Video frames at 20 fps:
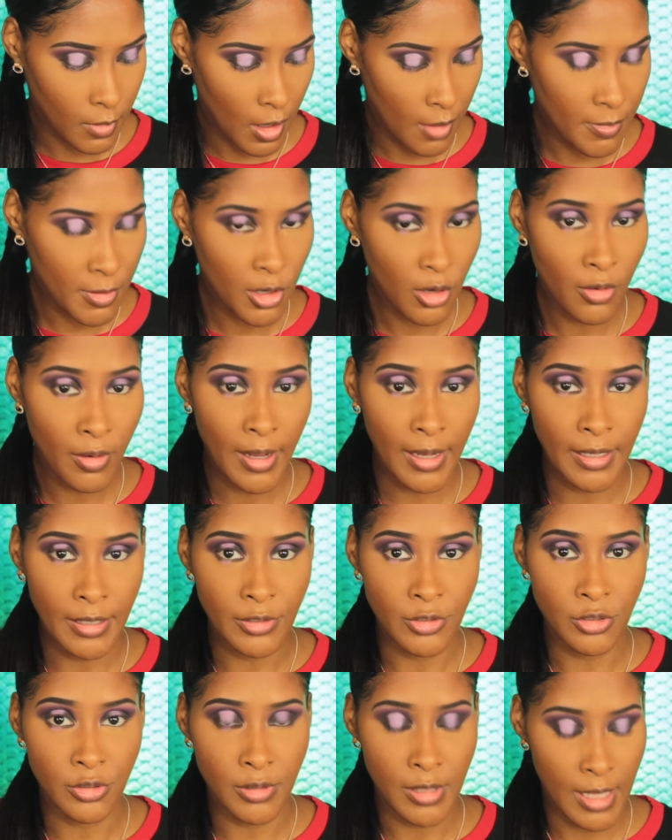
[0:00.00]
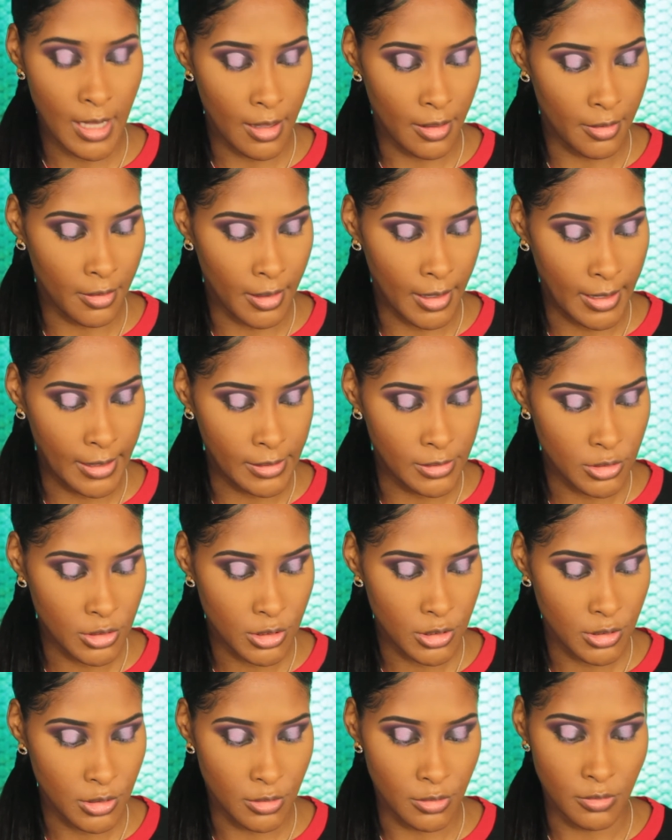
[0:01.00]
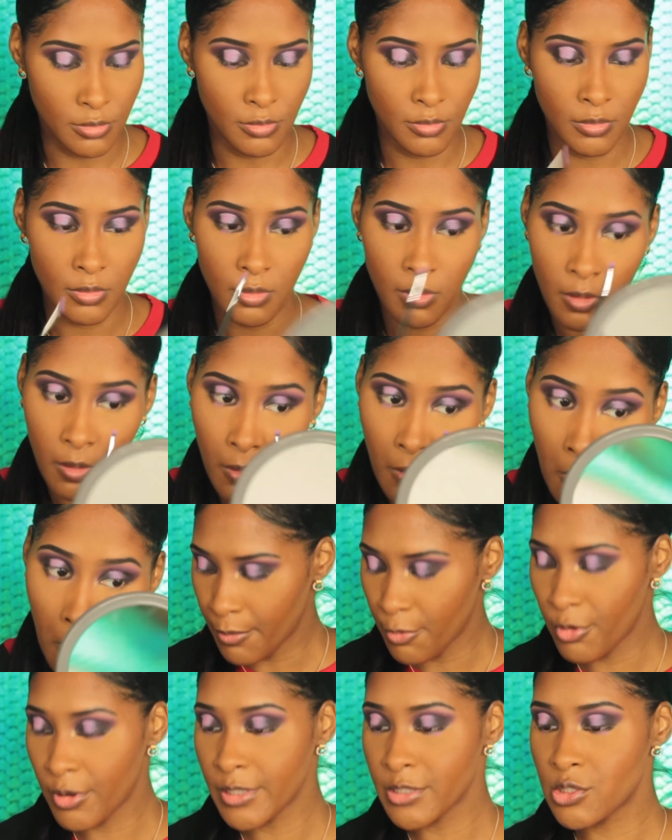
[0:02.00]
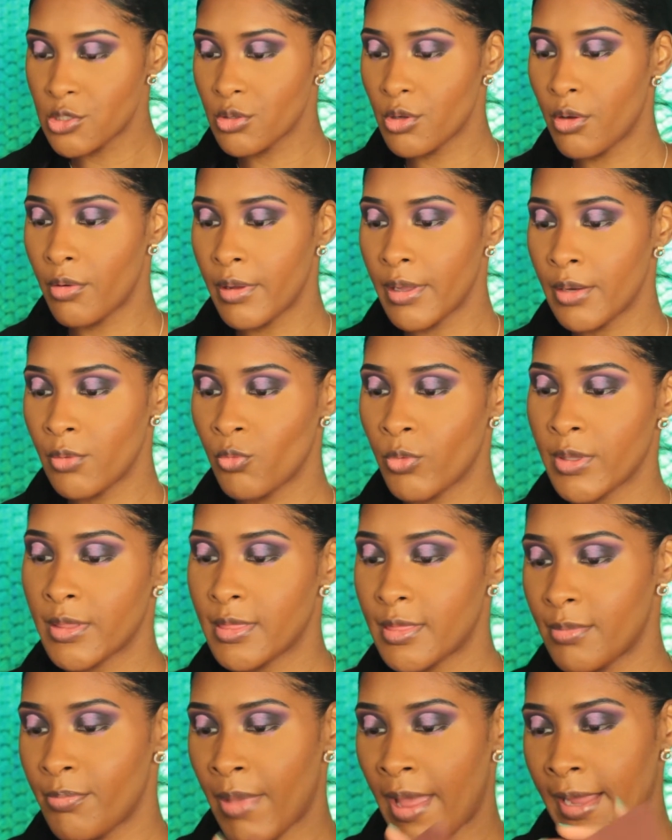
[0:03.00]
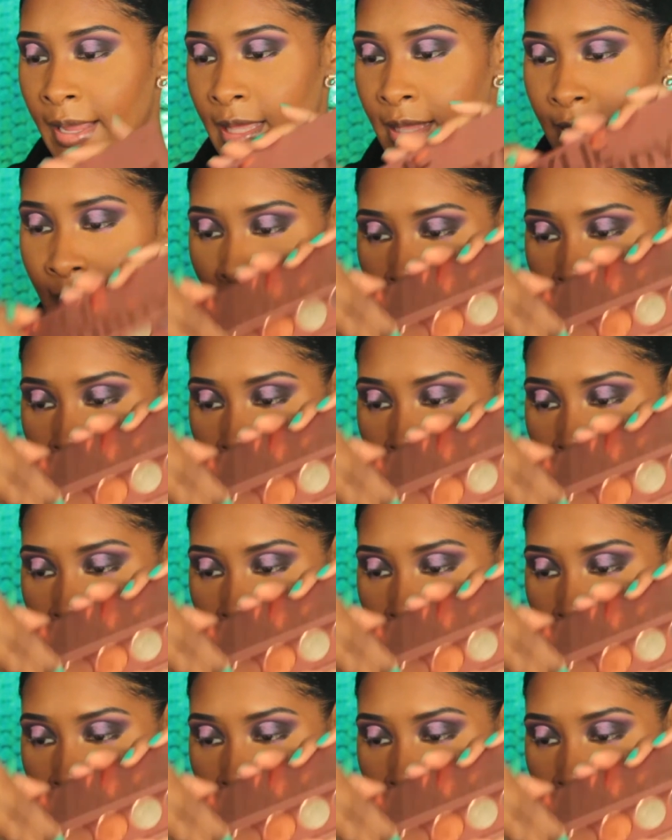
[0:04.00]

I'm gonna go ahead and do the other eye too. I'm going to go in with back in